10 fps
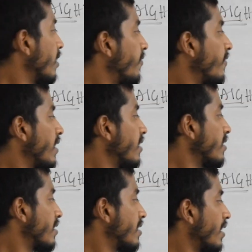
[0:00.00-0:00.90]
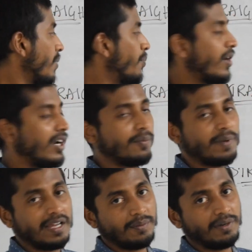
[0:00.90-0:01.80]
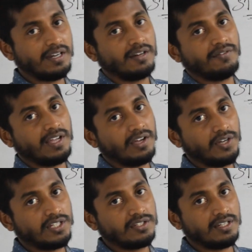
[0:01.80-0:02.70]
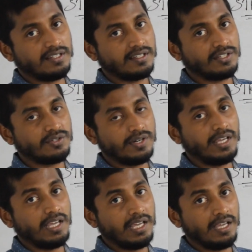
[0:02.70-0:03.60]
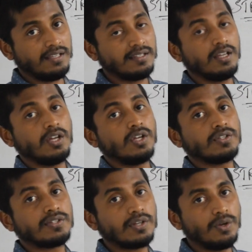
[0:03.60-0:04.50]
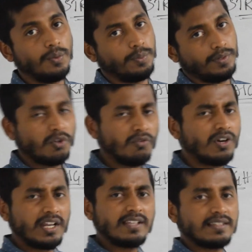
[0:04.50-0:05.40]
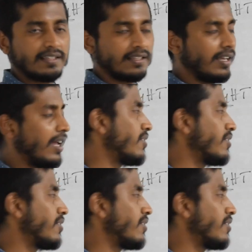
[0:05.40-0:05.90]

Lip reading: the first important parameter we are going to discuss today is slope. What is a